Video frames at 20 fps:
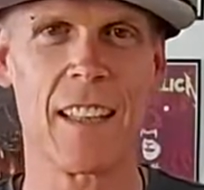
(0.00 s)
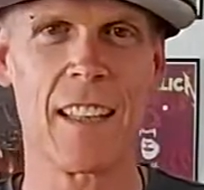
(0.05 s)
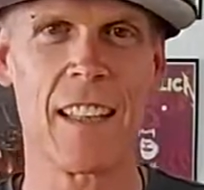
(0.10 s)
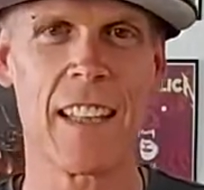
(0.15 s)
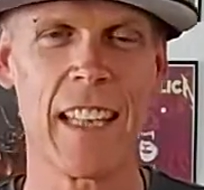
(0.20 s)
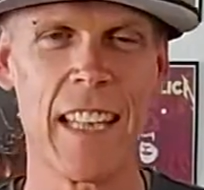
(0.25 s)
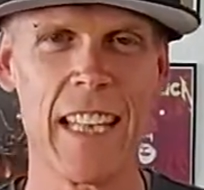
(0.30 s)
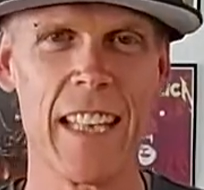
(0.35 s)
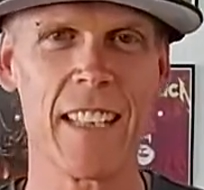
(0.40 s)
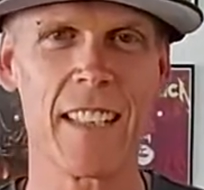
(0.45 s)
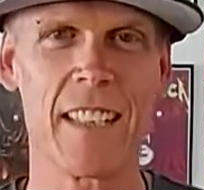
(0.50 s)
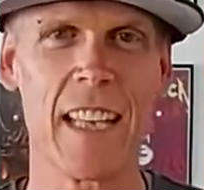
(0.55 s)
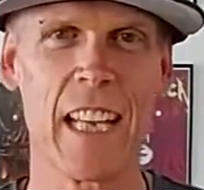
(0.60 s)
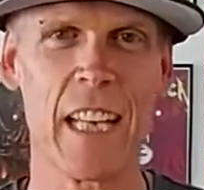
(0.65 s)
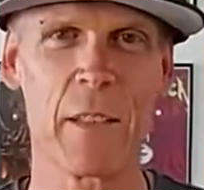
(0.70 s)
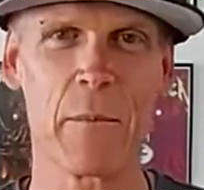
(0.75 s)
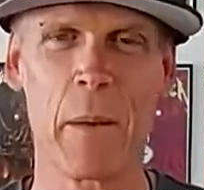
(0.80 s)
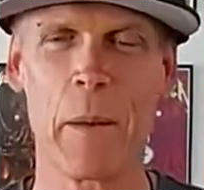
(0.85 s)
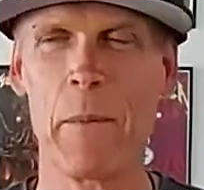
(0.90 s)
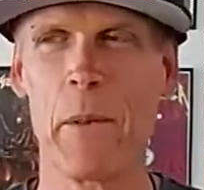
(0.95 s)
these
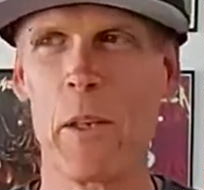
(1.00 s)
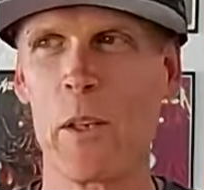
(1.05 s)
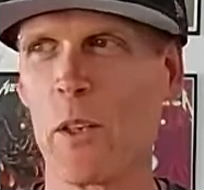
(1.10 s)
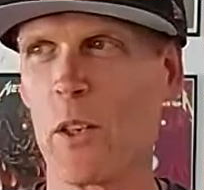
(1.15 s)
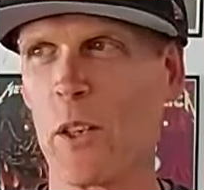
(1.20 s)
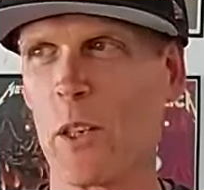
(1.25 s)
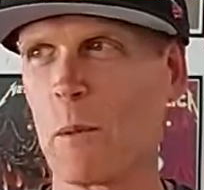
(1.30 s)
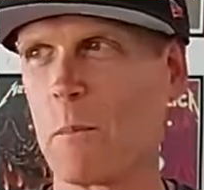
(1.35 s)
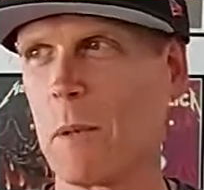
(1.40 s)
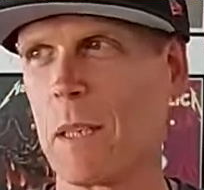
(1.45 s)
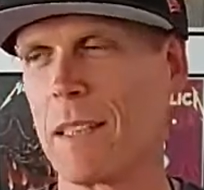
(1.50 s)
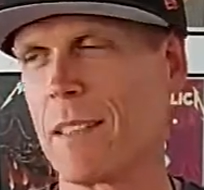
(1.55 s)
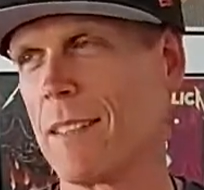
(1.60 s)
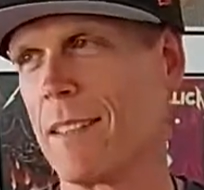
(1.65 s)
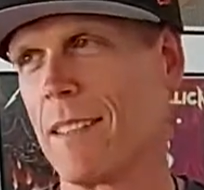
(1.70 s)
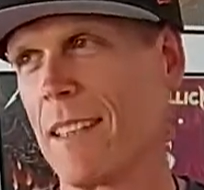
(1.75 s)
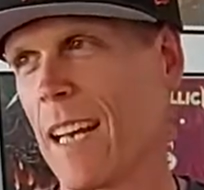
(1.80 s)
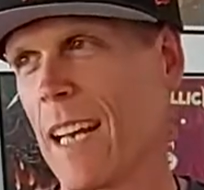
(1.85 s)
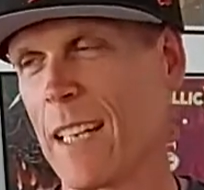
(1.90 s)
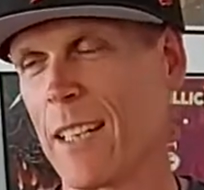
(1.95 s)
days. Maybe you could,
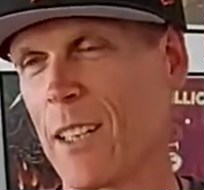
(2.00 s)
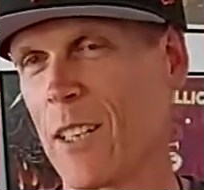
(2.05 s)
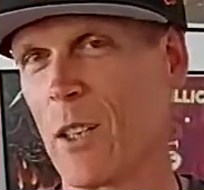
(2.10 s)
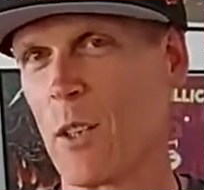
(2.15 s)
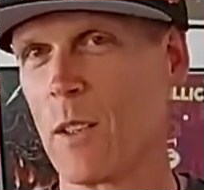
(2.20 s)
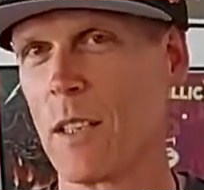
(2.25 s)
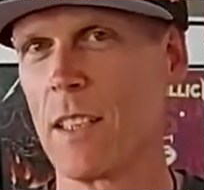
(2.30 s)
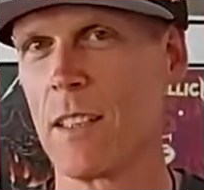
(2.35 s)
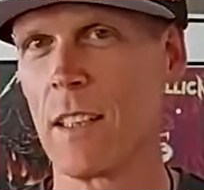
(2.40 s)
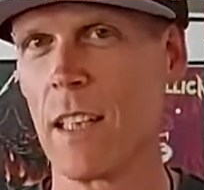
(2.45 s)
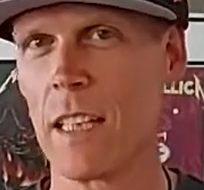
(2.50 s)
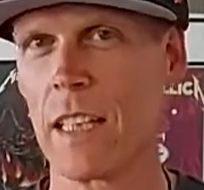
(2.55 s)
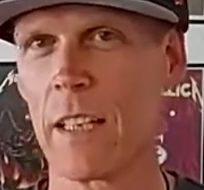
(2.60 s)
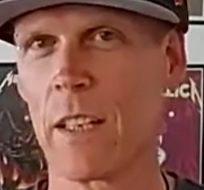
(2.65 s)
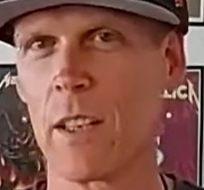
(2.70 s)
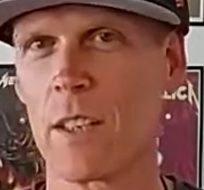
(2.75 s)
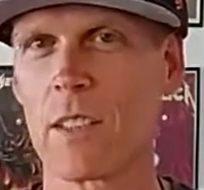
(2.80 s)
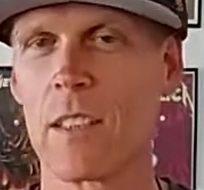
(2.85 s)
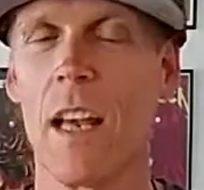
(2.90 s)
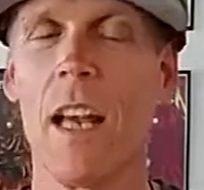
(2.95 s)
but I don't know. The
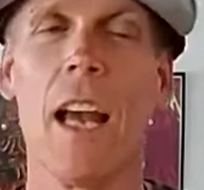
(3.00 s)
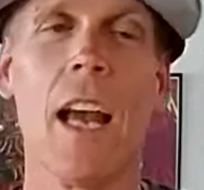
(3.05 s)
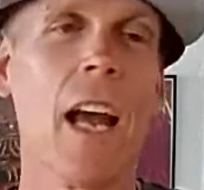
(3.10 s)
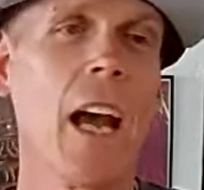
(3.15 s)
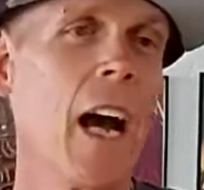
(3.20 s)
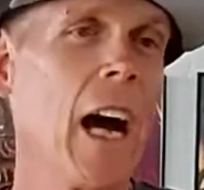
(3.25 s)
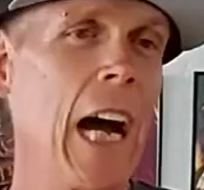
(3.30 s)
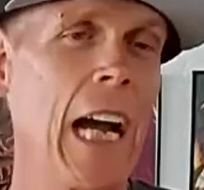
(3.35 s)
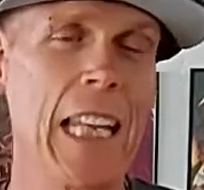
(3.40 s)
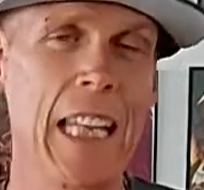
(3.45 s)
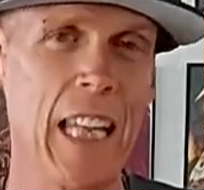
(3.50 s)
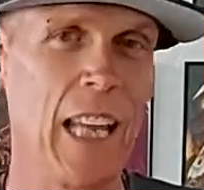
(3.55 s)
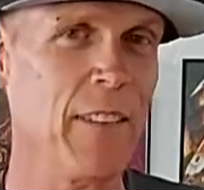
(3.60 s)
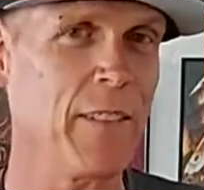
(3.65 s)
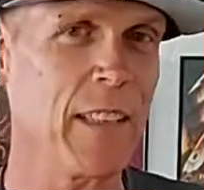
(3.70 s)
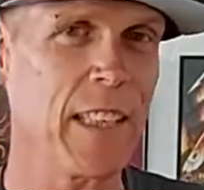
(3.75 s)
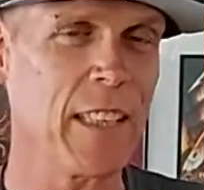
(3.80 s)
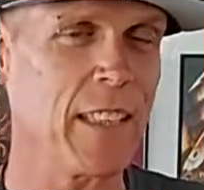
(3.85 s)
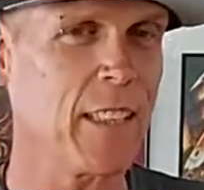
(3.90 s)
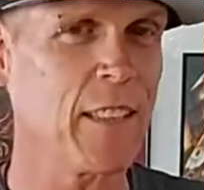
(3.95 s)
lyrics, I
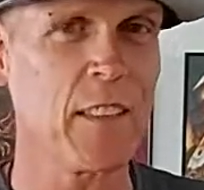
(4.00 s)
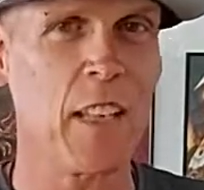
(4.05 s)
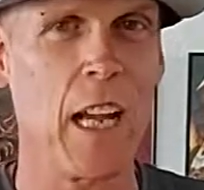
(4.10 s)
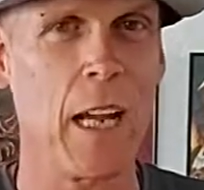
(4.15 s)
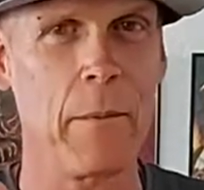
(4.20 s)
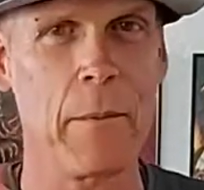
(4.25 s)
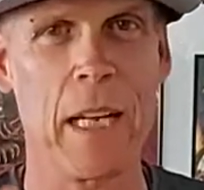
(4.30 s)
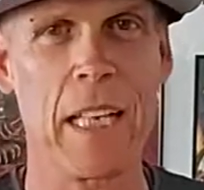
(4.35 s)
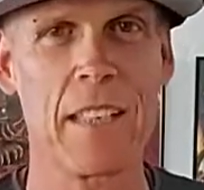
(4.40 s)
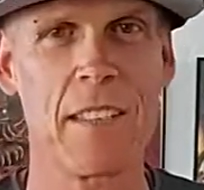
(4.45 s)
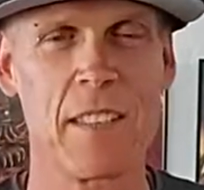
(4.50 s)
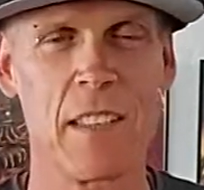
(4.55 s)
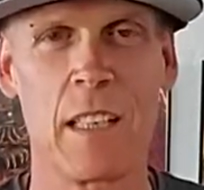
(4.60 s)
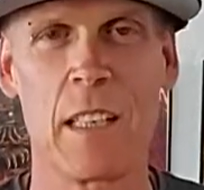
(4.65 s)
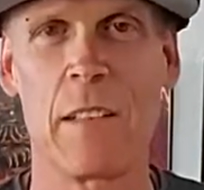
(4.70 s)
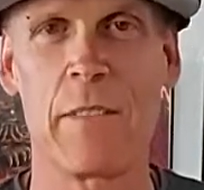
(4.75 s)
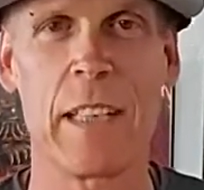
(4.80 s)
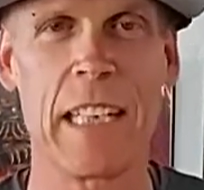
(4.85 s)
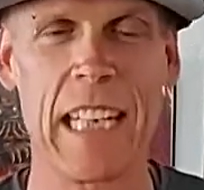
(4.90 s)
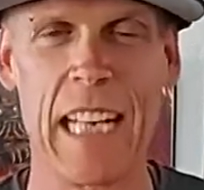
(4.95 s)
loved it at the time and I still
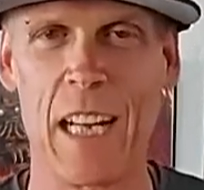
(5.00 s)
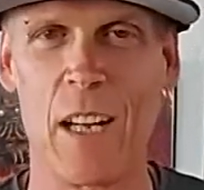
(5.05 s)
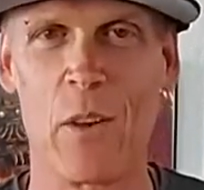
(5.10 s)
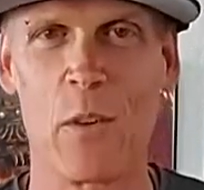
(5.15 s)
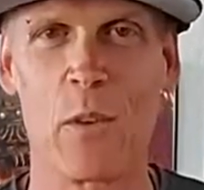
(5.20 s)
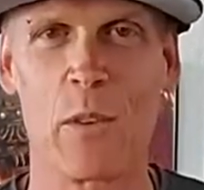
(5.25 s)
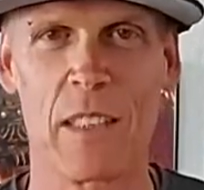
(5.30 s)
love it now.